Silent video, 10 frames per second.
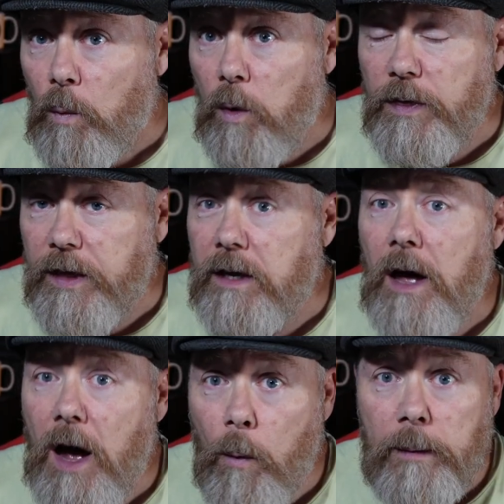what the
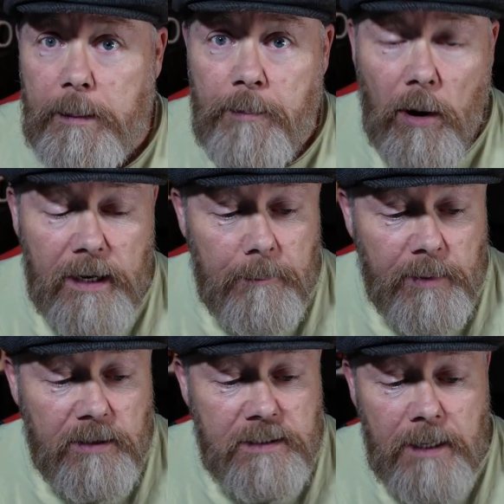car would be pulling
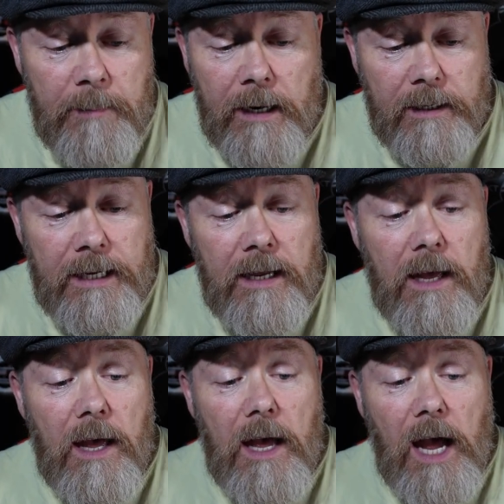because typically
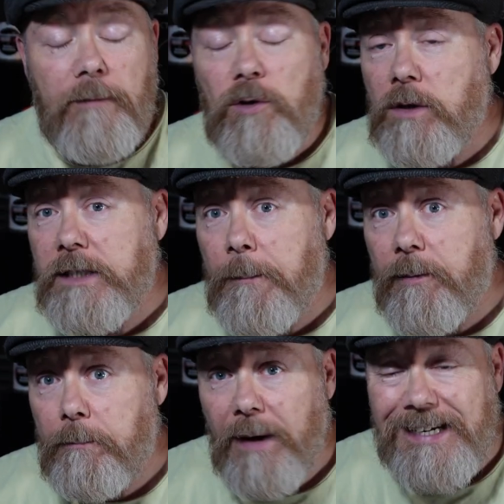I've looked up
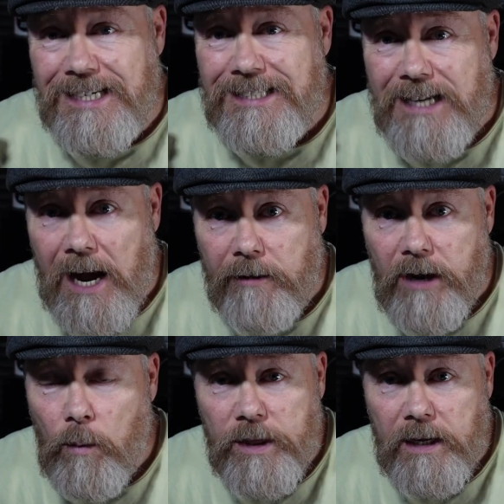my Nissan
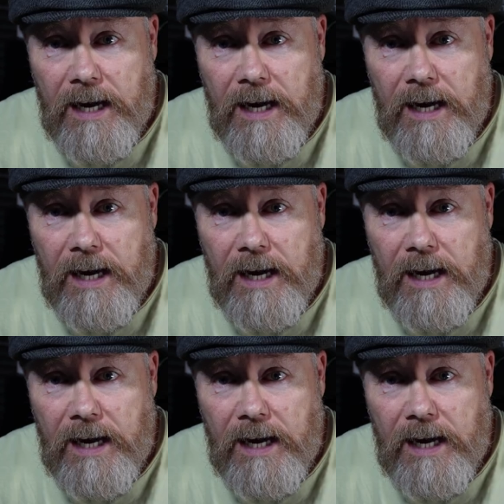Ariya with an